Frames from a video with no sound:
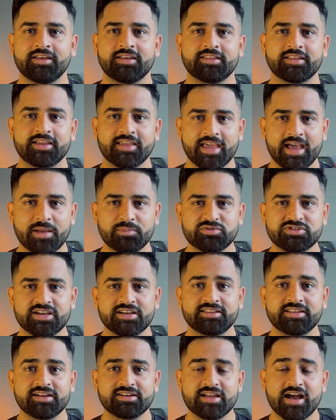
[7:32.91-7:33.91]
The
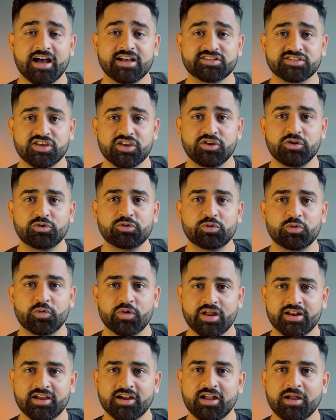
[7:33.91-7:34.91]
CAPTCHA that asking you to
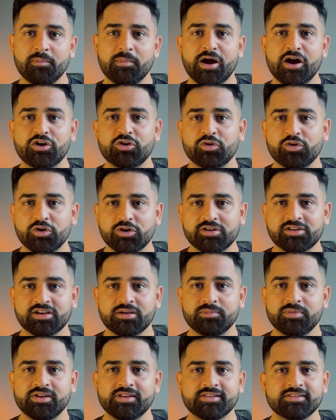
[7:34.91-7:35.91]
run a command on your
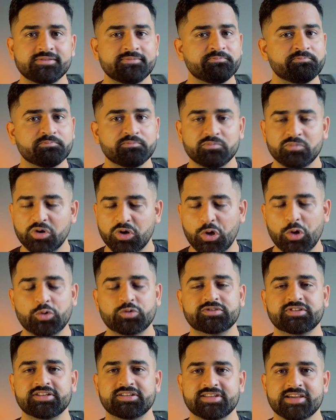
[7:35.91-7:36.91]
terminal,
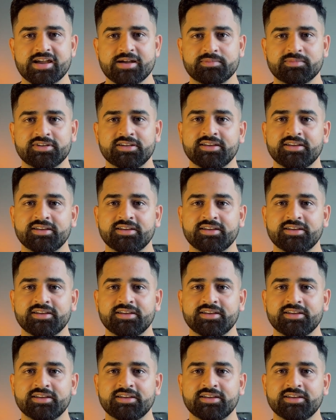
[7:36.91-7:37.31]
close the tab.